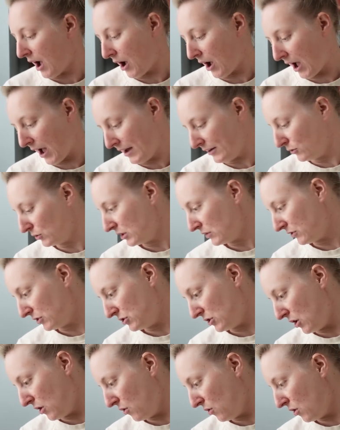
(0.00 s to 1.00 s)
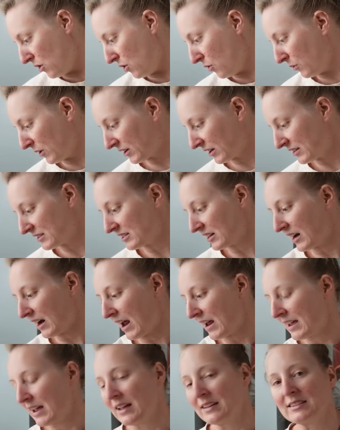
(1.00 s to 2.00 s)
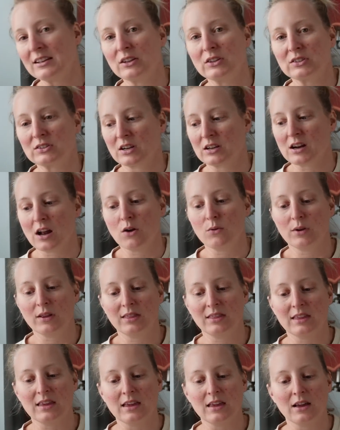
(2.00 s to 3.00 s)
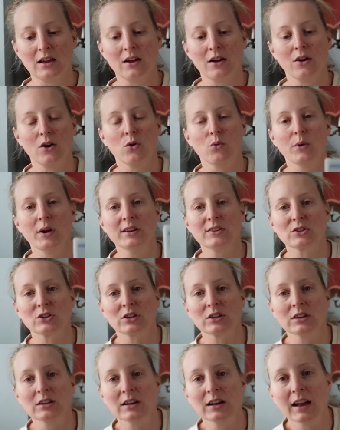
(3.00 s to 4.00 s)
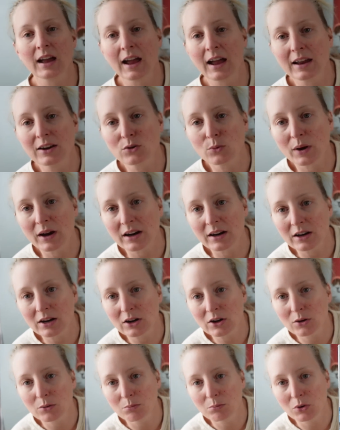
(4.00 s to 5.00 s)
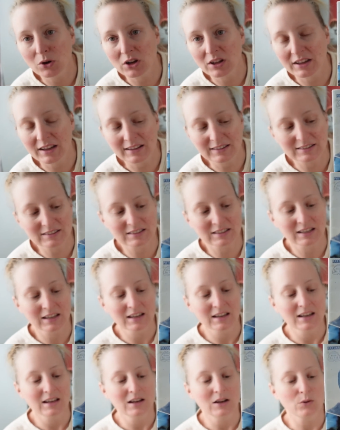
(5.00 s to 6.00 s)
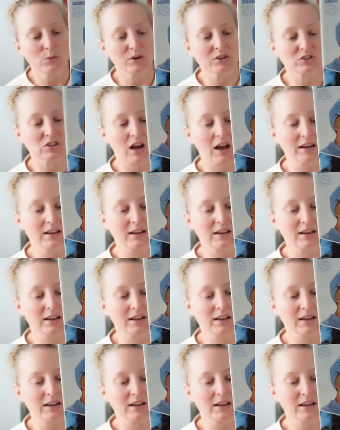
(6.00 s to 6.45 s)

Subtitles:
I don't even know where to start. I guess I'll start out with the winter headwear booklet, which I